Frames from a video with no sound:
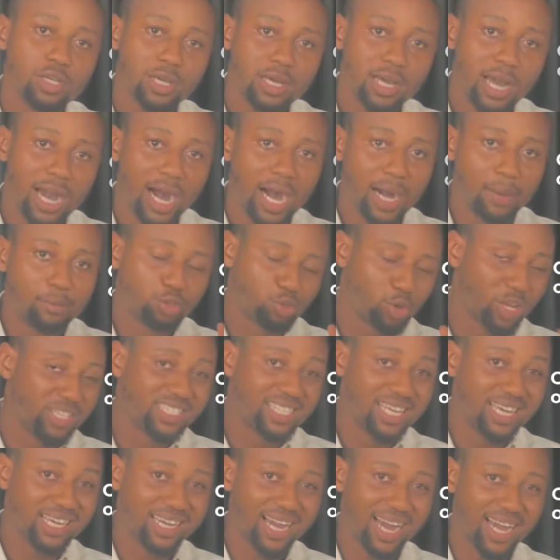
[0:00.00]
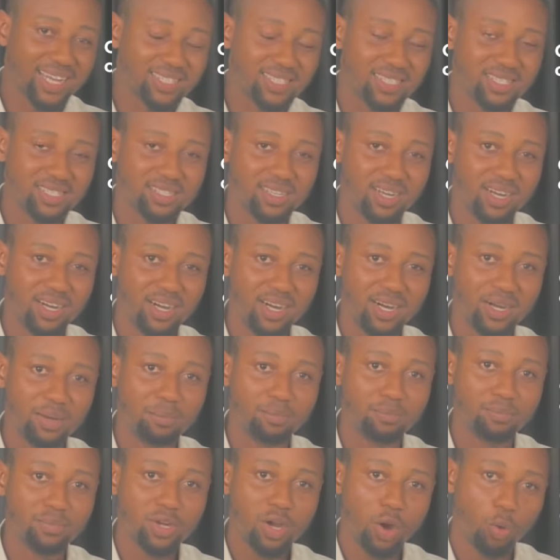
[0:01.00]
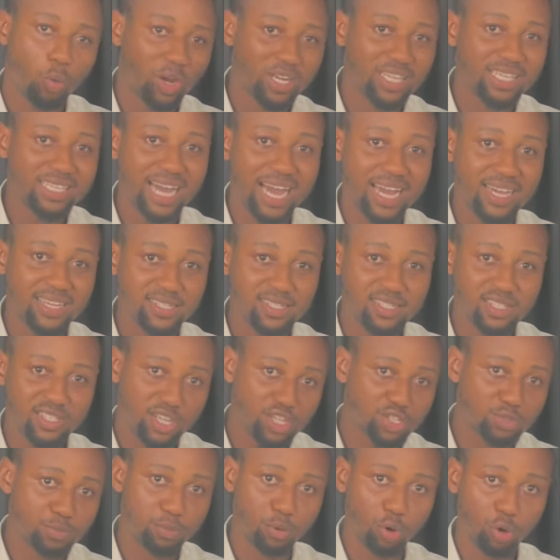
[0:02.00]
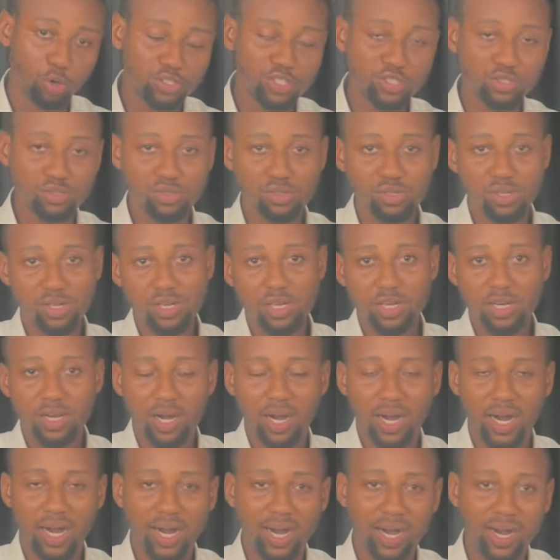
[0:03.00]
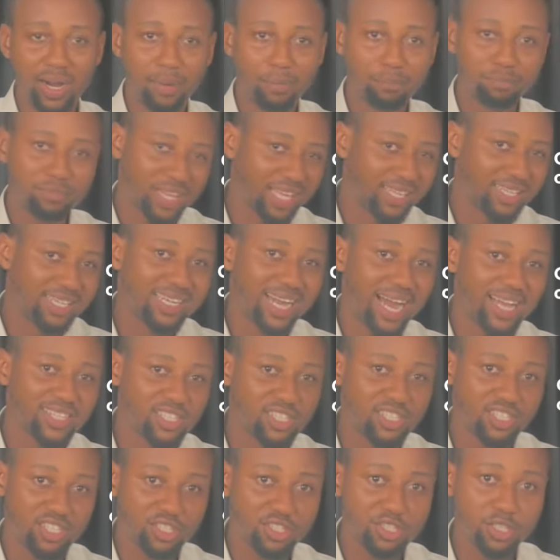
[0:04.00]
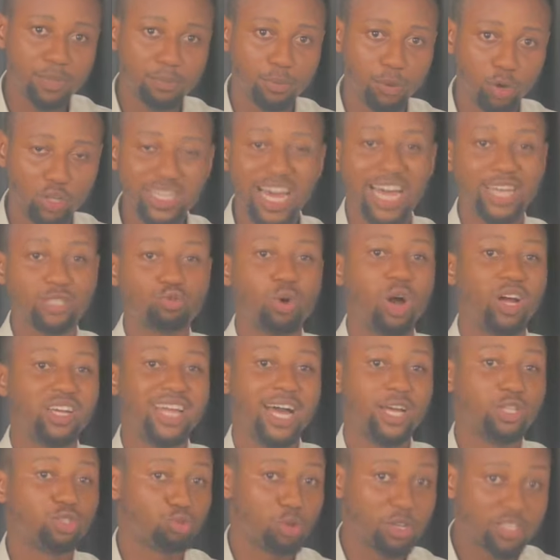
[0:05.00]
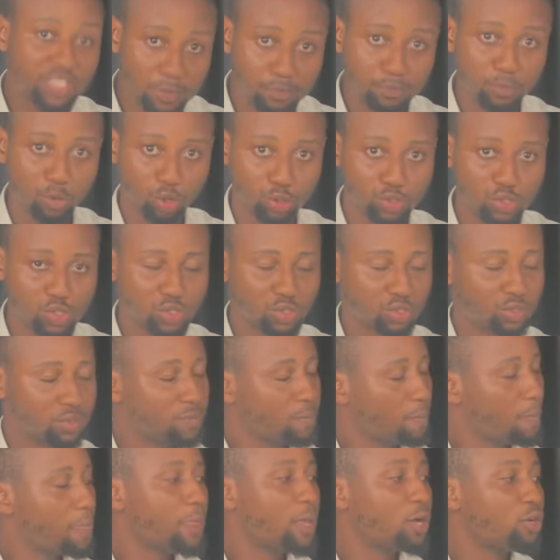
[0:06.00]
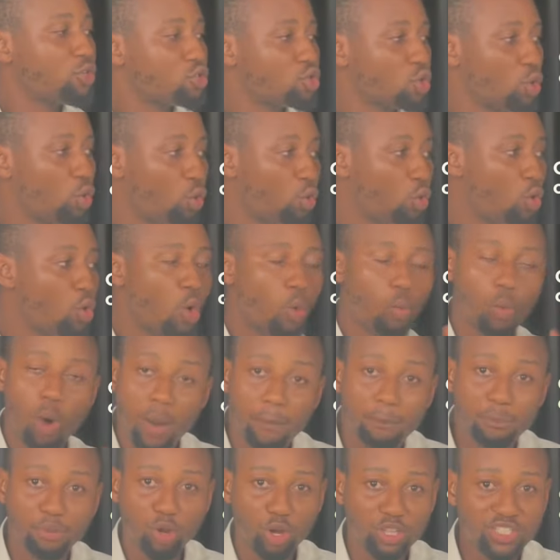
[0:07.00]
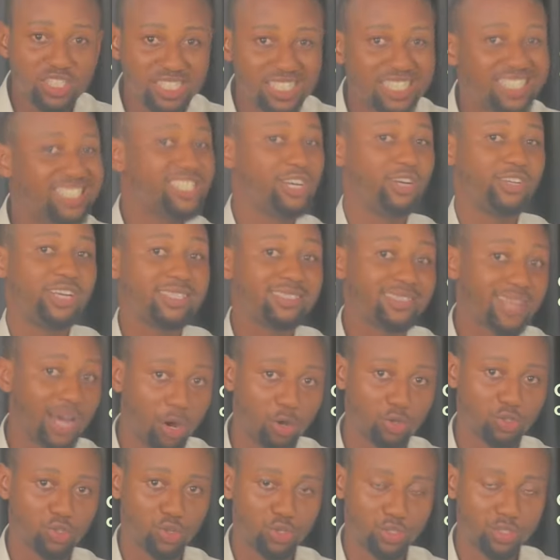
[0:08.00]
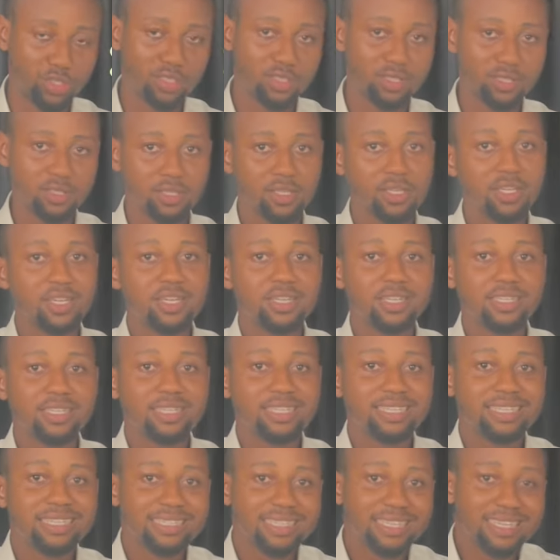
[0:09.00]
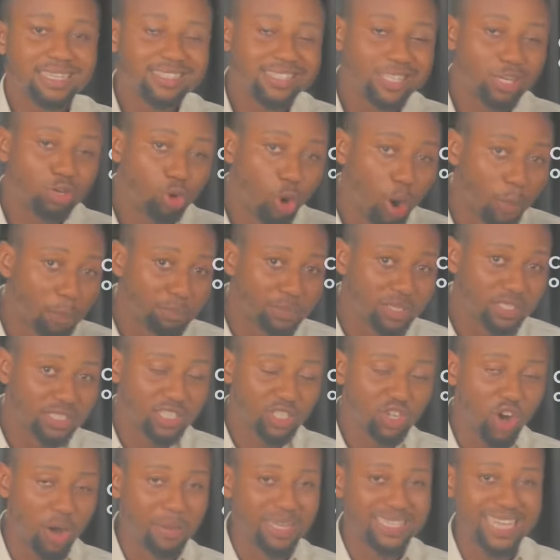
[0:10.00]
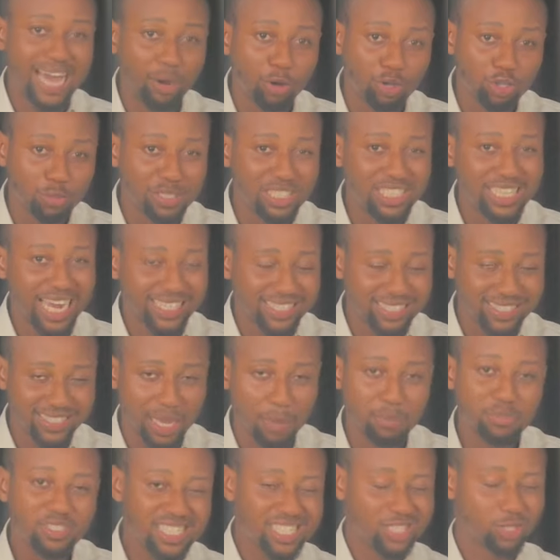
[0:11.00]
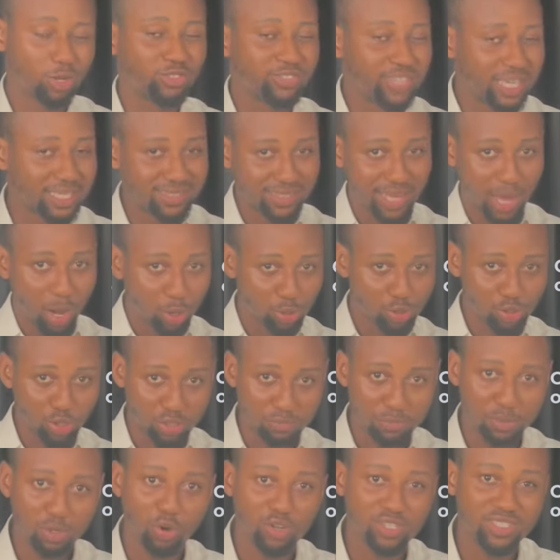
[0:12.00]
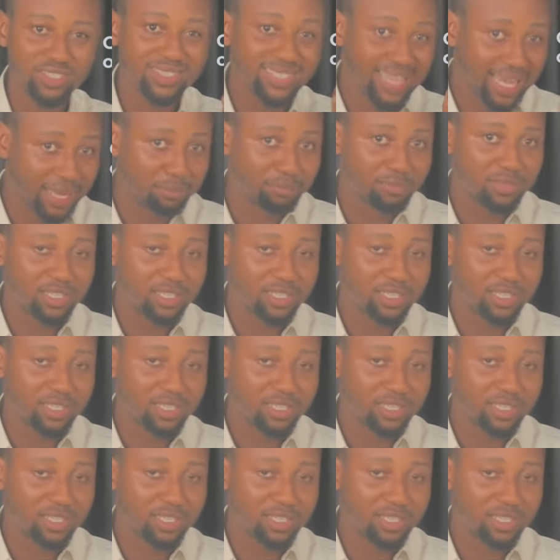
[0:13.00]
20 acres is 1 acre is 6 plots. 10 acres is 60 plots. That's 120 plots. So one plot is 300,000. The government are going to be charging them 600,000, because they